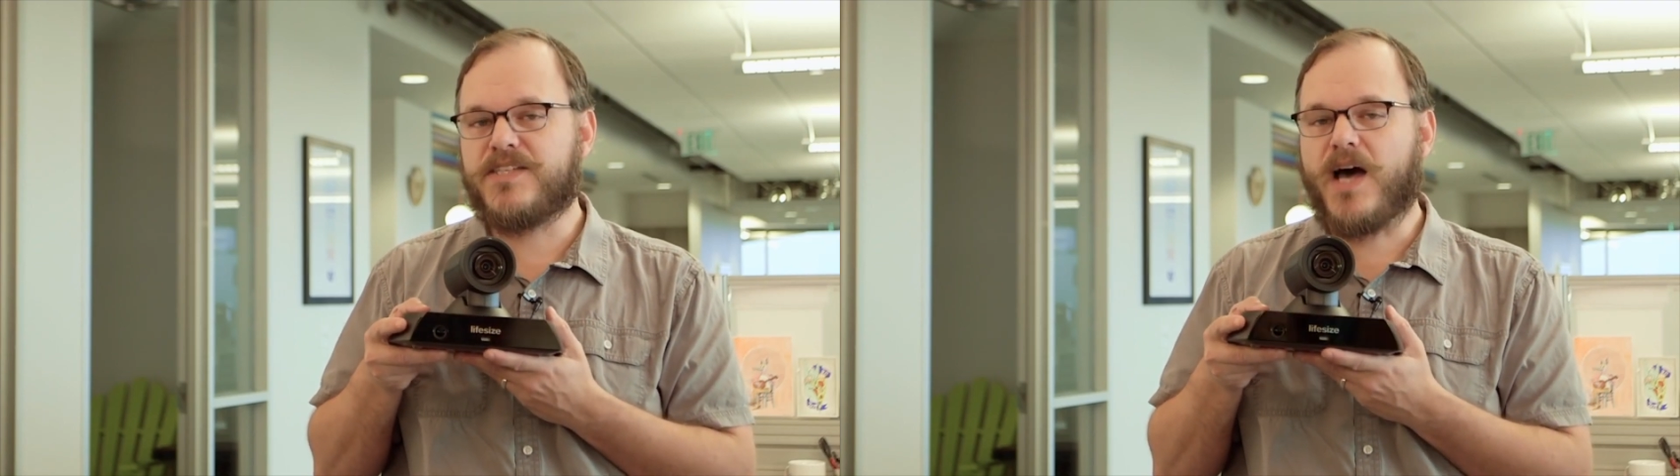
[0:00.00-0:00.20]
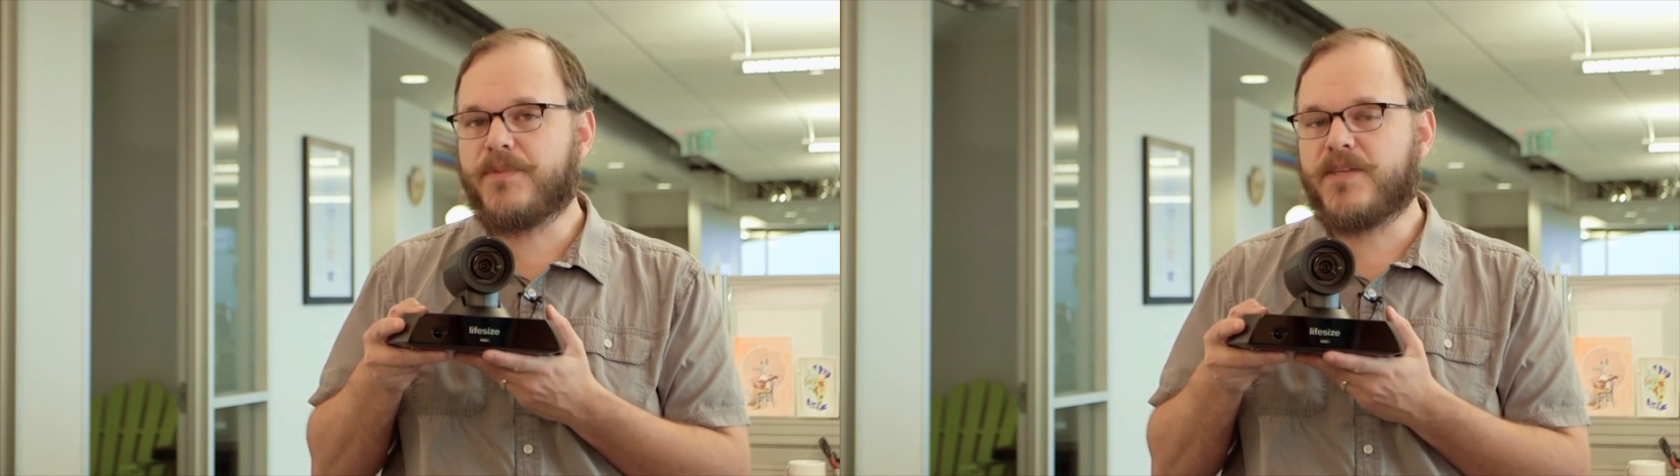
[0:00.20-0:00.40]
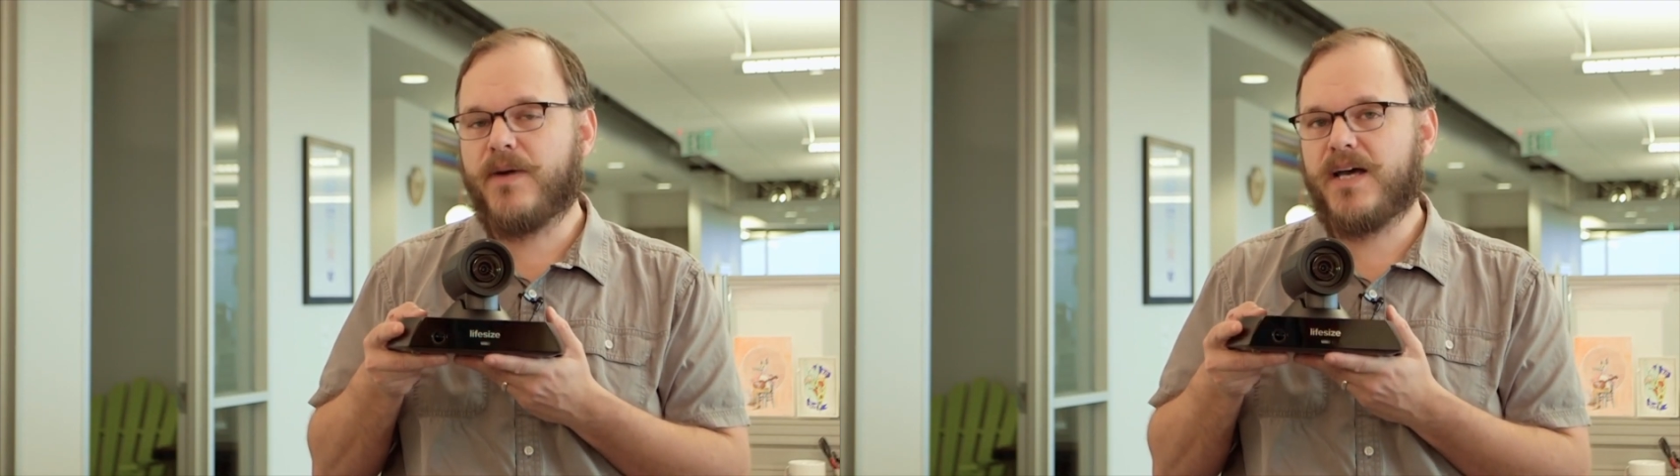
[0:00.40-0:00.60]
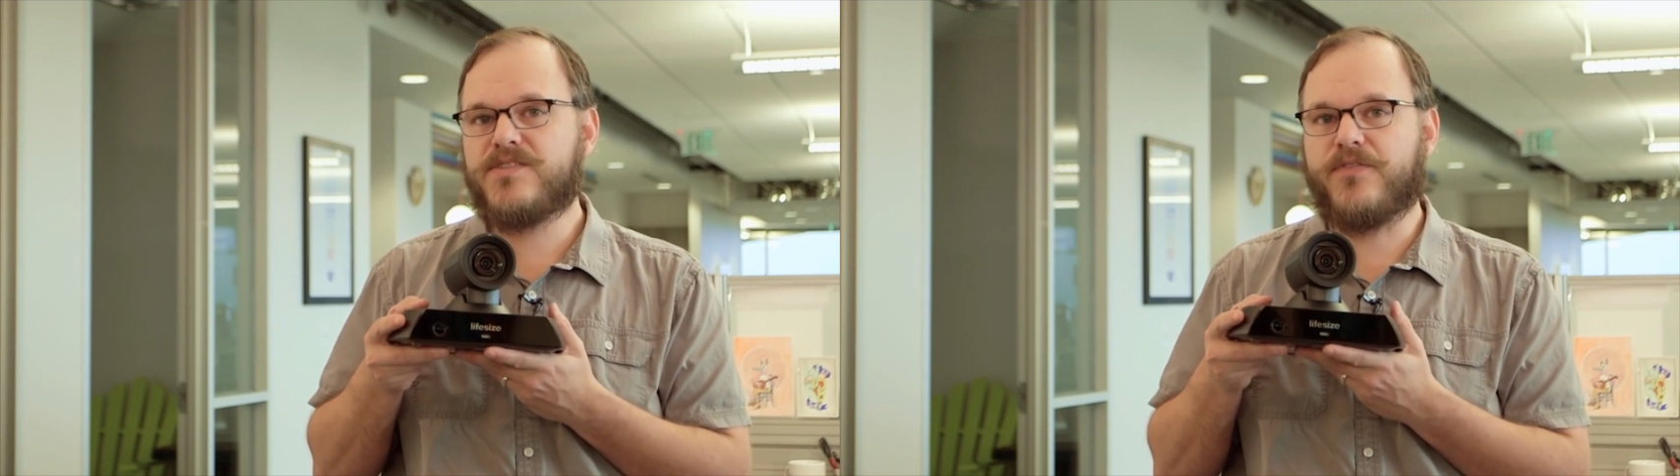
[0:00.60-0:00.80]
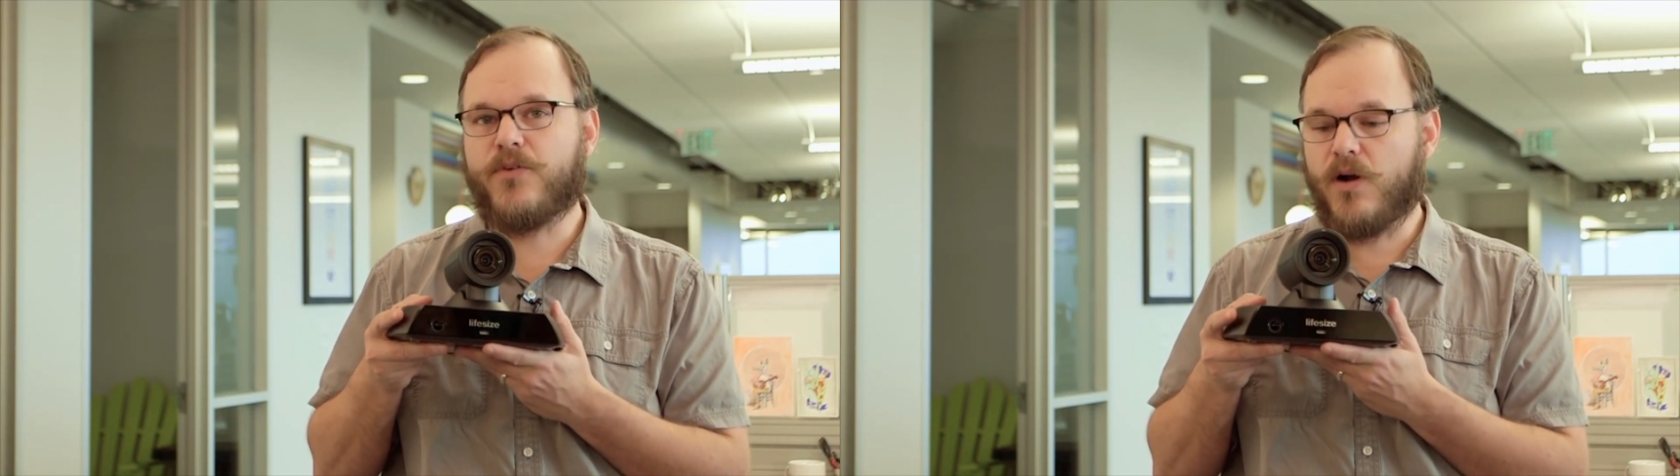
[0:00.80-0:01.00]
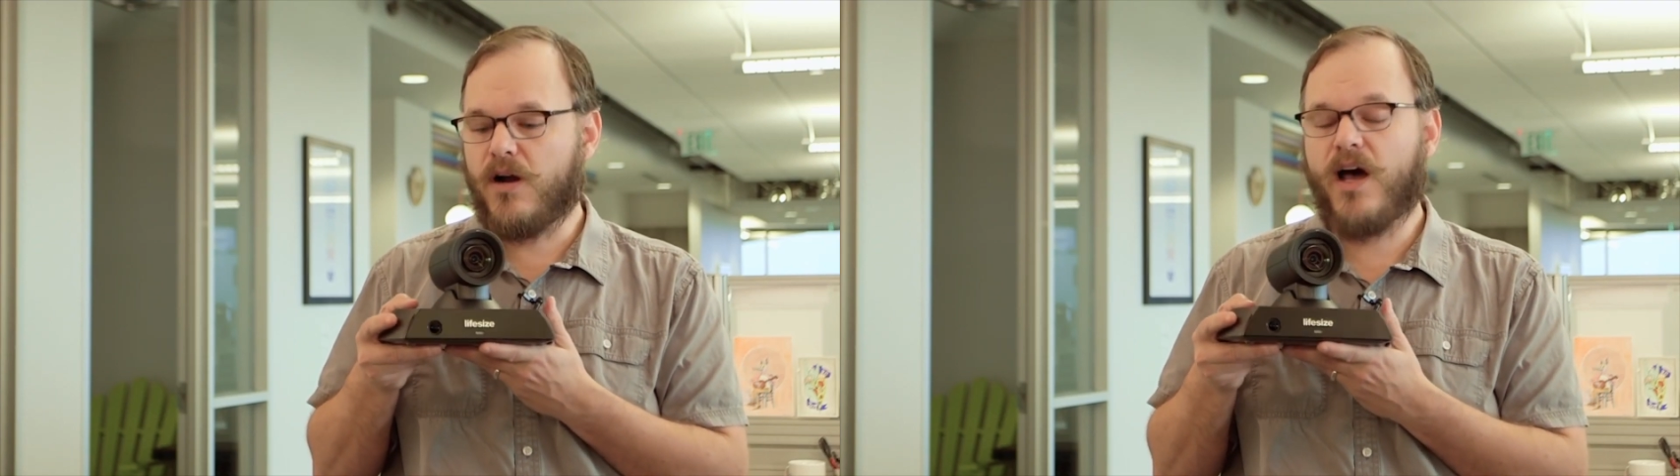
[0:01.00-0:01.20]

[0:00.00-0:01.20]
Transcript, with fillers: It's optimized for